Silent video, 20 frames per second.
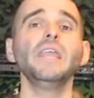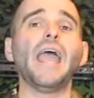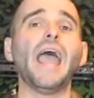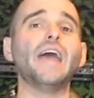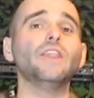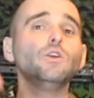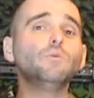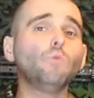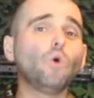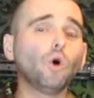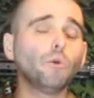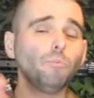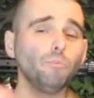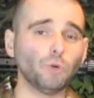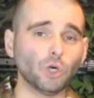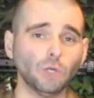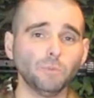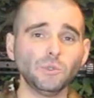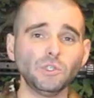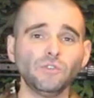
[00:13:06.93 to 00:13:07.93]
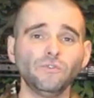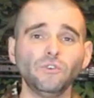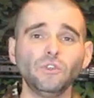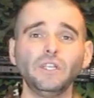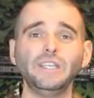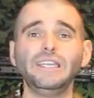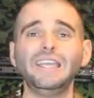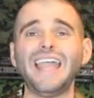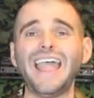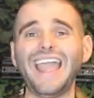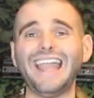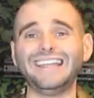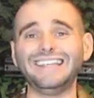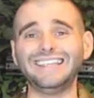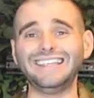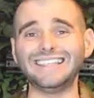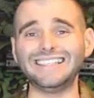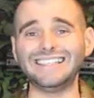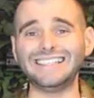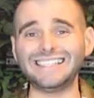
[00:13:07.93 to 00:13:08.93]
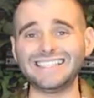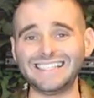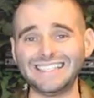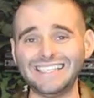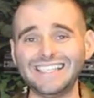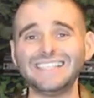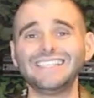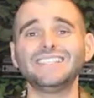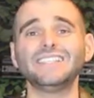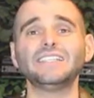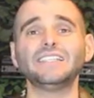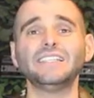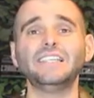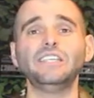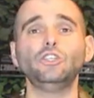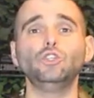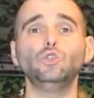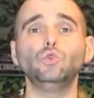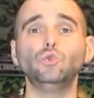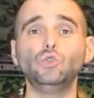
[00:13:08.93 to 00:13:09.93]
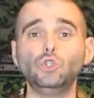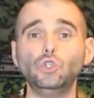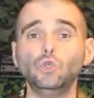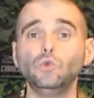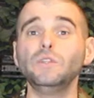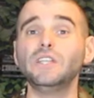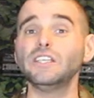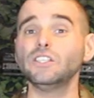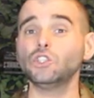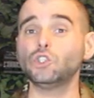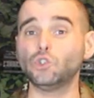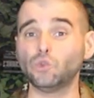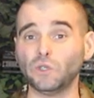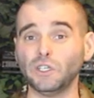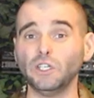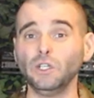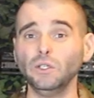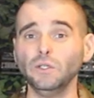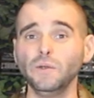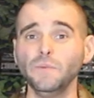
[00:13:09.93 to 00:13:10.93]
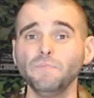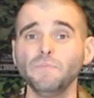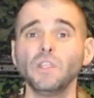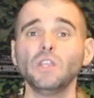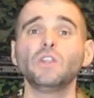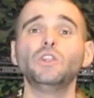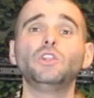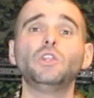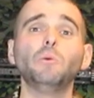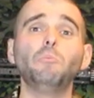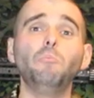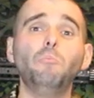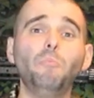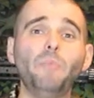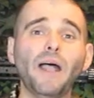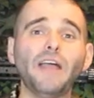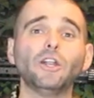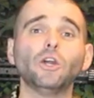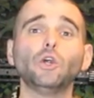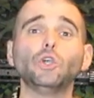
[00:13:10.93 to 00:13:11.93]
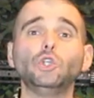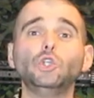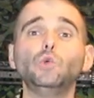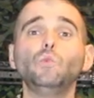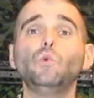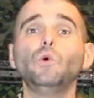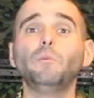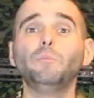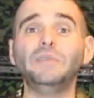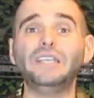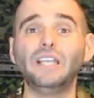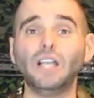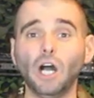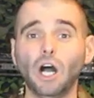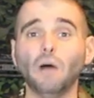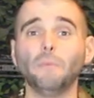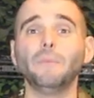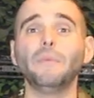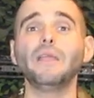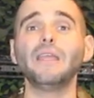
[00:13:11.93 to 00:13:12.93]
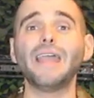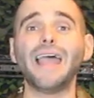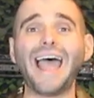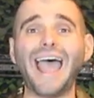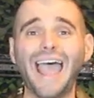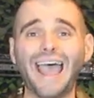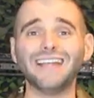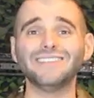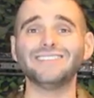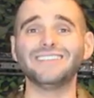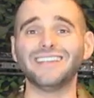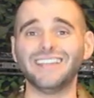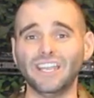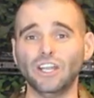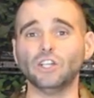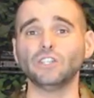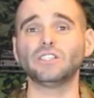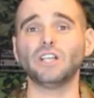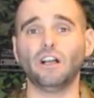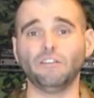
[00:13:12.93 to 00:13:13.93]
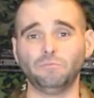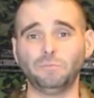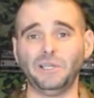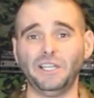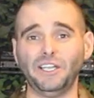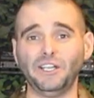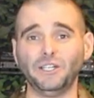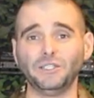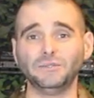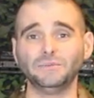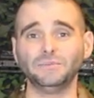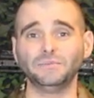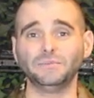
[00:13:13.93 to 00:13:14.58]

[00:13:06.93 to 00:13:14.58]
And the more purposefully and consistently you do this drill, the better you will become as an airsoft player.